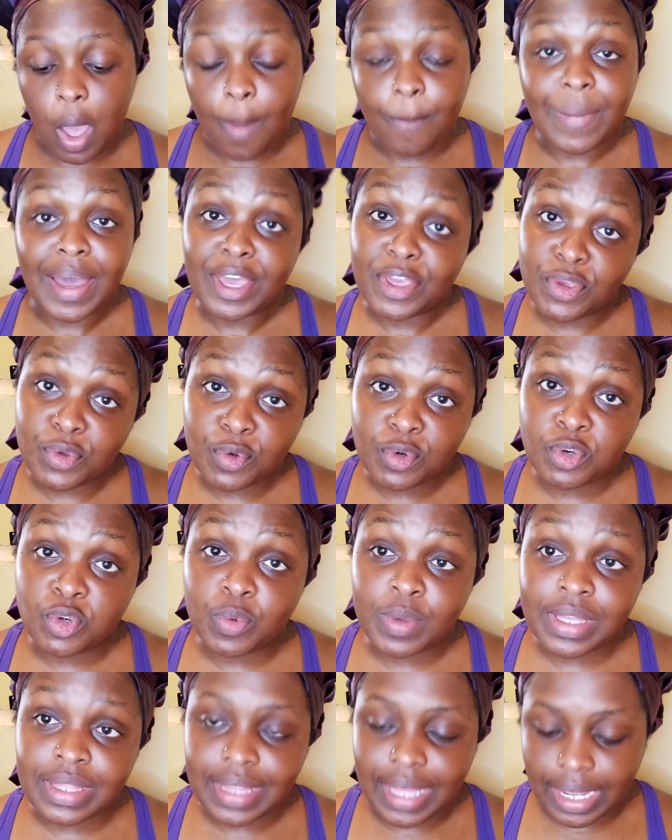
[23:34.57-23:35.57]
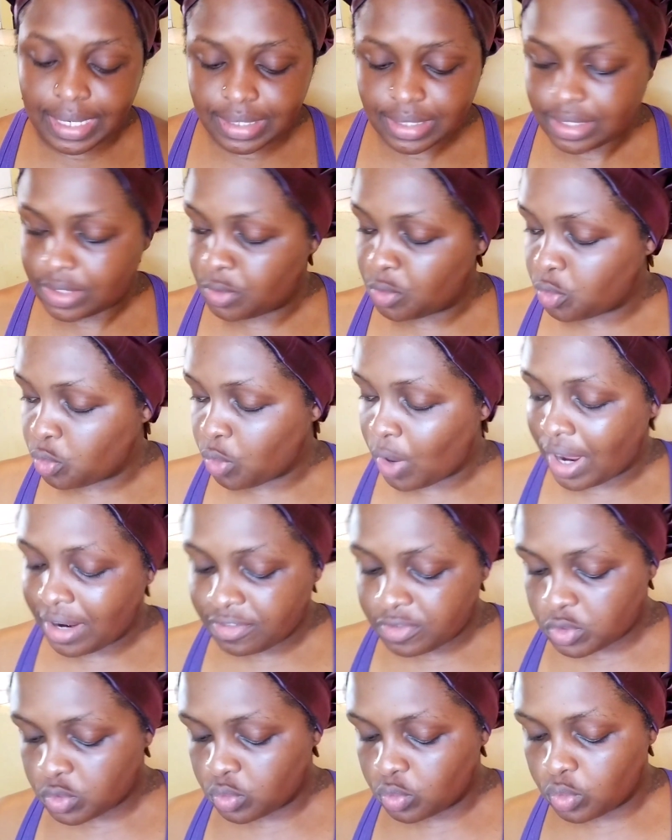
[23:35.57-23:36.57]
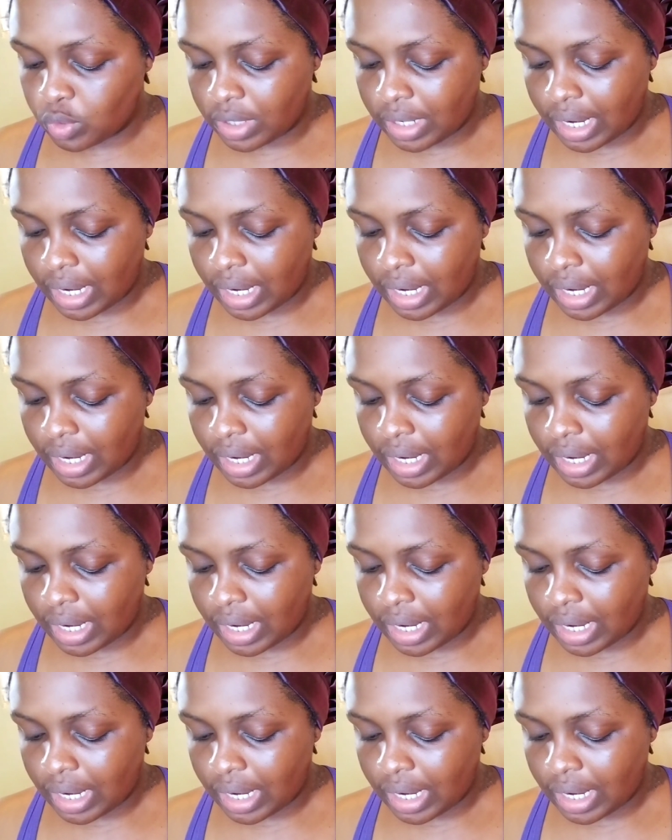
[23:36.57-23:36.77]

by you doing that, you have to